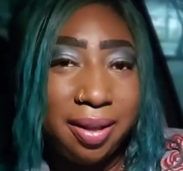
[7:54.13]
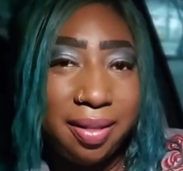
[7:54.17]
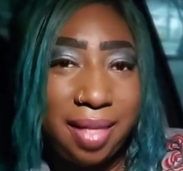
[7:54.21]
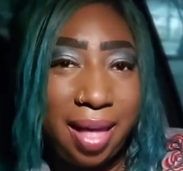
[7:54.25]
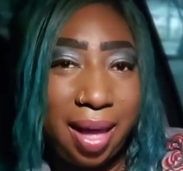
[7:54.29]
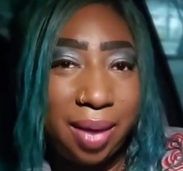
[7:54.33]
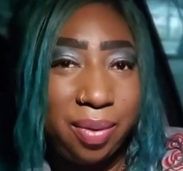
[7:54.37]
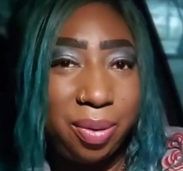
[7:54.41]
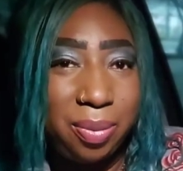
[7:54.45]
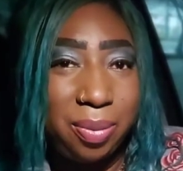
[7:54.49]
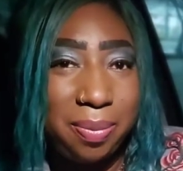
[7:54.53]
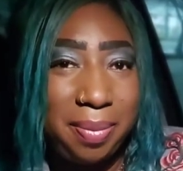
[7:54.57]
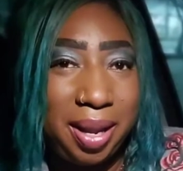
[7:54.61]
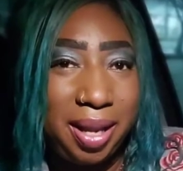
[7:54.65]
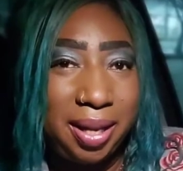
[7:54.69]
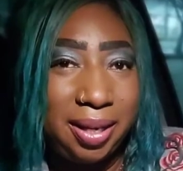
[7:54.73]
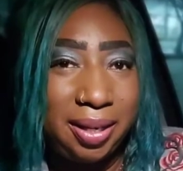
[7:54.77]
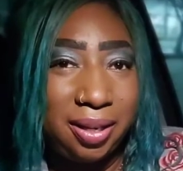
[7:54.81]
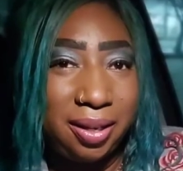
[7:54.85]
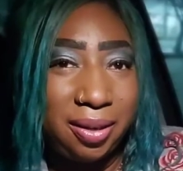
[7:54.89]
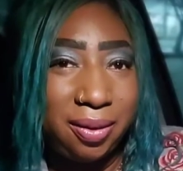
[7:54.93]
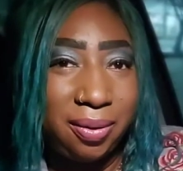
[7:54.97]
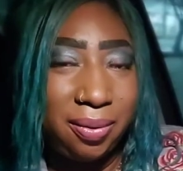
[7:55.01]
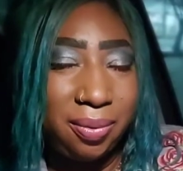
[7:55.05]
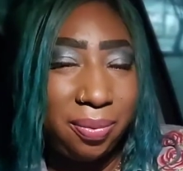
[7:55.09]
that will make
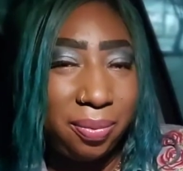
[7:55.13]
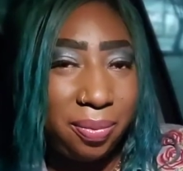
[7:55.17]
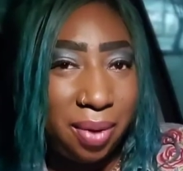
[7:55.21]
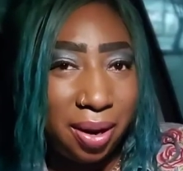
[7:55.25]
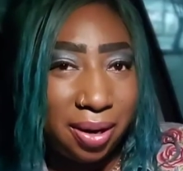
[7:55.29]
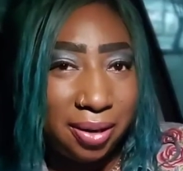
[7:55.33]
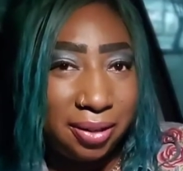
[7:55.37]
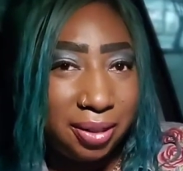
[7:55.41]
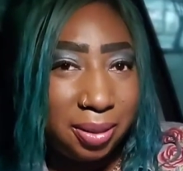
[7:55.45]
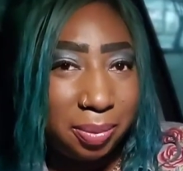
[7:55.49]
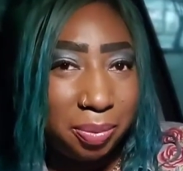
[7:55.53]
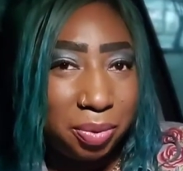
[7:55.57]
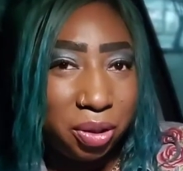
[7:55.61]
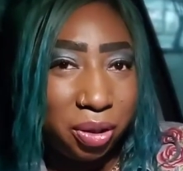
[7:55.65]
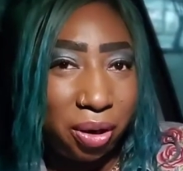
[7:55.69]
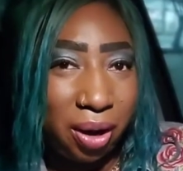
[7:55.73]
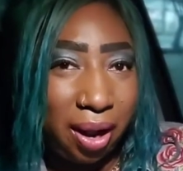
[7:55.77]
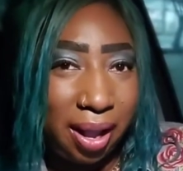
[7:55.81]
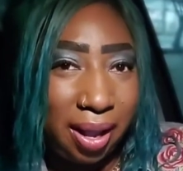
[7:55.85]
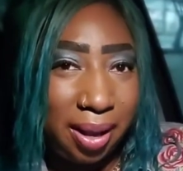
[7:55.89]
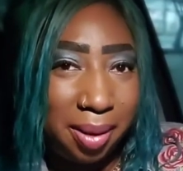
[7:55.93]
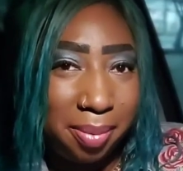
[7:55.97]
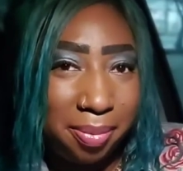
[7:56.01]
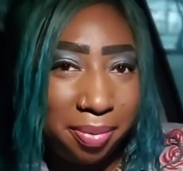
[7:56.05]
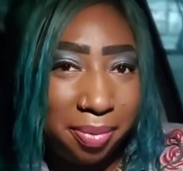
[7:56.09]
you want to
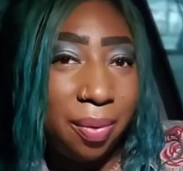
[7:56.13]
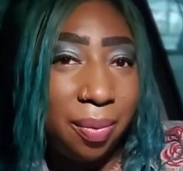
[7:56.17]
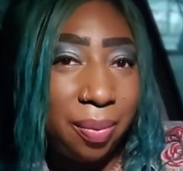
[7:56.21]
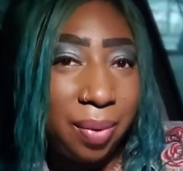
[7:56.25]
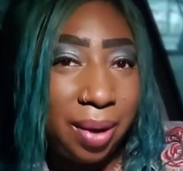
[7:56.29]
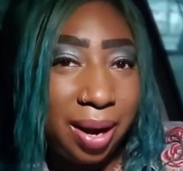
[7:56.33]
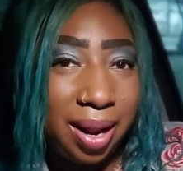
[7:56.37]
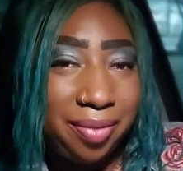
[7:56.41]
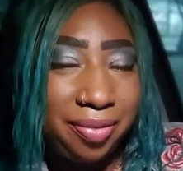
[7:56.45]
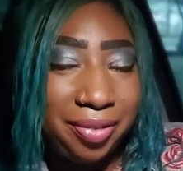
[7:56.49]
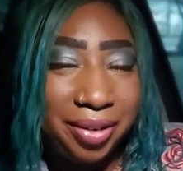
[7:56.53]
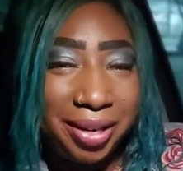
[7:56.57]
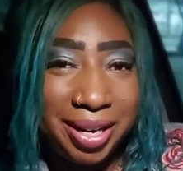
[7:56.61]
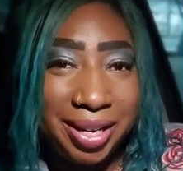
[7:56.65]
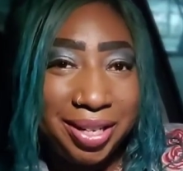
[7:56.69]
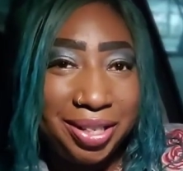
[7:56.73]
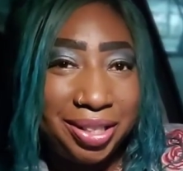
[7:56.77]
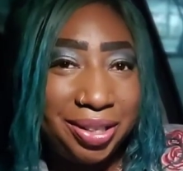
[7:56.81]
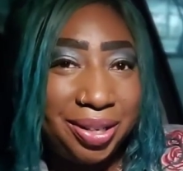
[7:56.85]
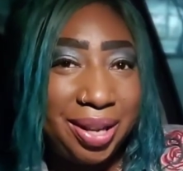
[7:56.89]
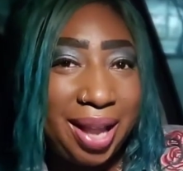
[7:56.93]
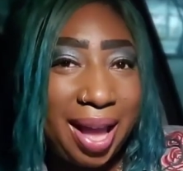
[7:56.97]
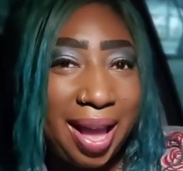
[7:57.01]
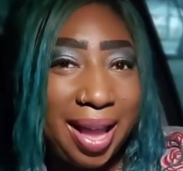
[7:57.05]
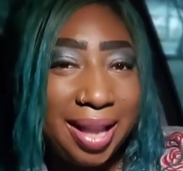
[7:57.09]
subscribe. Whatever it is
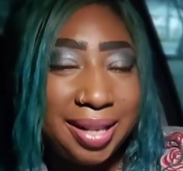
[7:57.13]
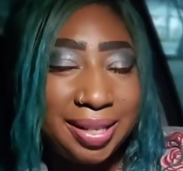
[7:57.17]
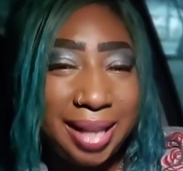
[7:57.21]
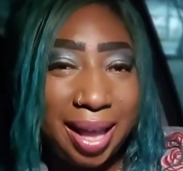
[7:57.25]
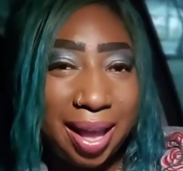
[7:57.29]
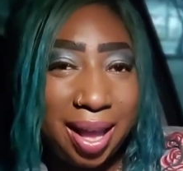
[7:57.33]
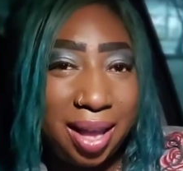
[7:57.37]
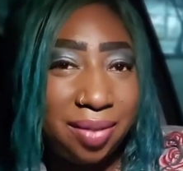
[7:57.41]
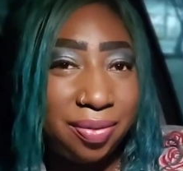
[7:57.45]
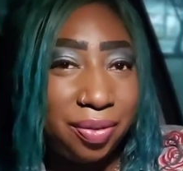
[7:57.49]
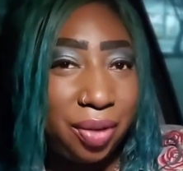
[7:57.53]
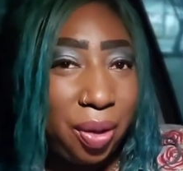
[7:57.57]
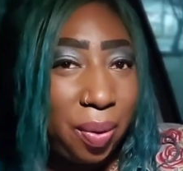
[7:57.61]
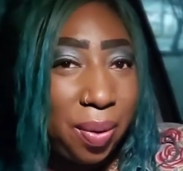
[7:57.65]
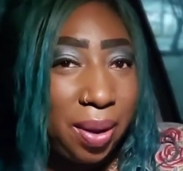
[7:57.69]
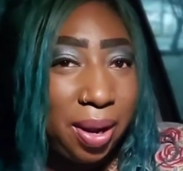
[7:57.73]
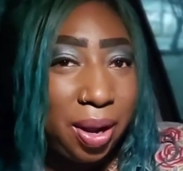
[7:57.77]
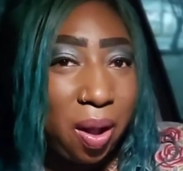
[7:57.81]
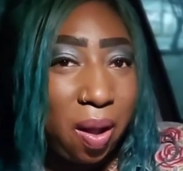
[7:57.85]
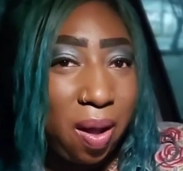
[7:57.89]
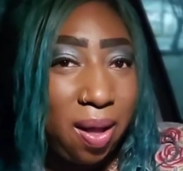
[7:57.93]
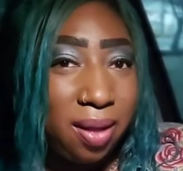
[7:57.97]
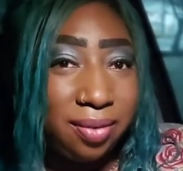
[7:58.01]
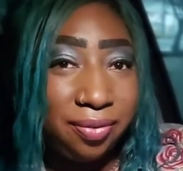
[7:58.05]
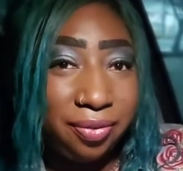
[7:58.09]
you guys have going
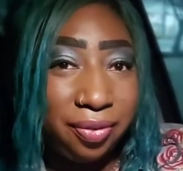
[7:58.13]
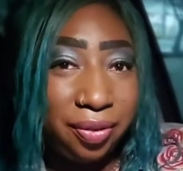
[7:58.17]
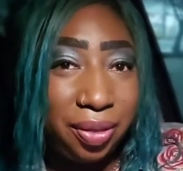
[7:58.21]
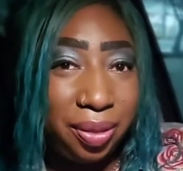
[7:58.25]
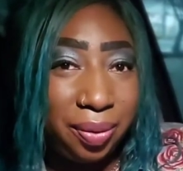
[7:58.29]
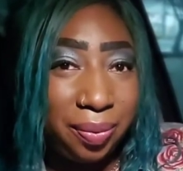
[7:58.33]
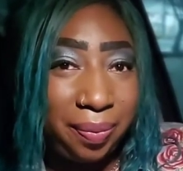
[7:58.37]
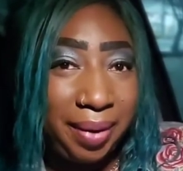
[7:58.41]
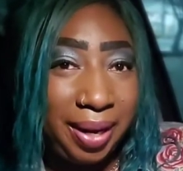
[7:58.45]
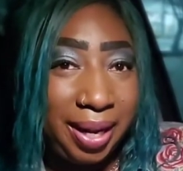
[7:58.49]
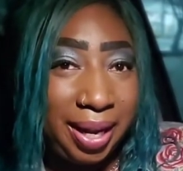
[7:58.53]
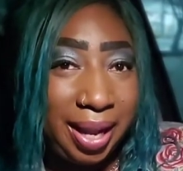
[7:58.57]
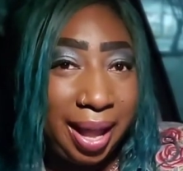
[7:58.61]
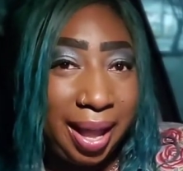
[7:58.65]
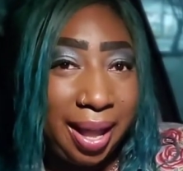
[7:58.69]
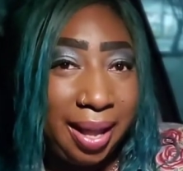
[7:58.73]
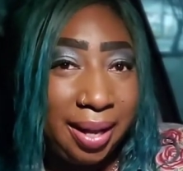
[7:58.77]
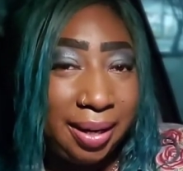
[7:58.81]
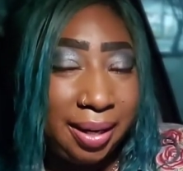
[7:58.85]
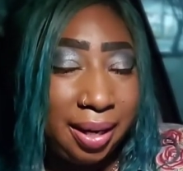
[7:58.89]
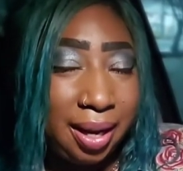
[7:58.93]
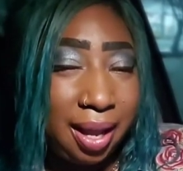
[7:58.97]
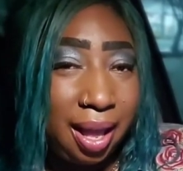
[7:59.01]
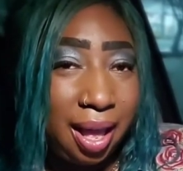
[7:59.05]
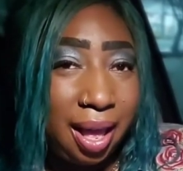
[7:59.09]
on for the
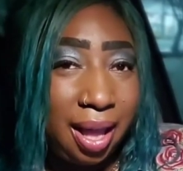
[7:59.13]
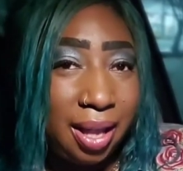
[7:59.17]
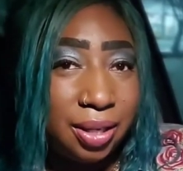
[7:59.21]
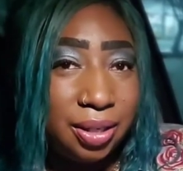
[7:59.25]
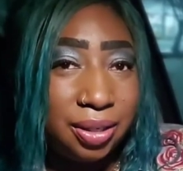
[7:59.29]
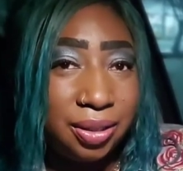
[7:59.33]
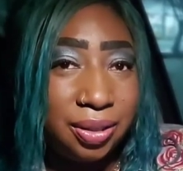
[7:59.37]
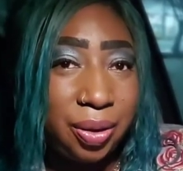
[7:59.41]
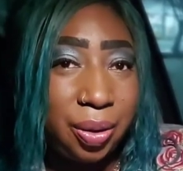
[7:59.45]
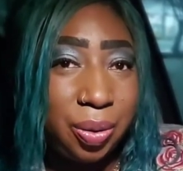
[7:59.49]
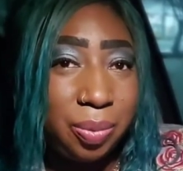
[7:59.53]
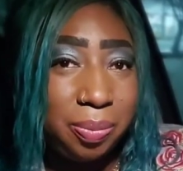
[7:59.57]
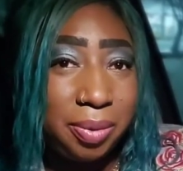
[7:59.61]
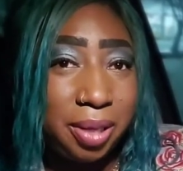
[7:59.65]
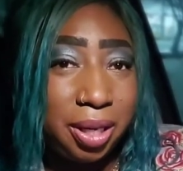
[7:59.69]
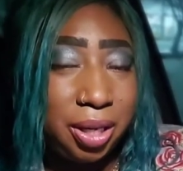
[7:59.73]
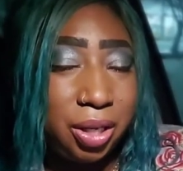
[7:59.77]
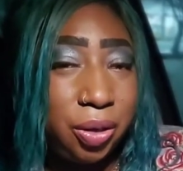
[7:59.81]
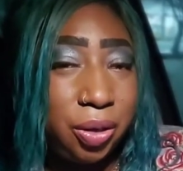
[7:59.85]
weekend, I just hope that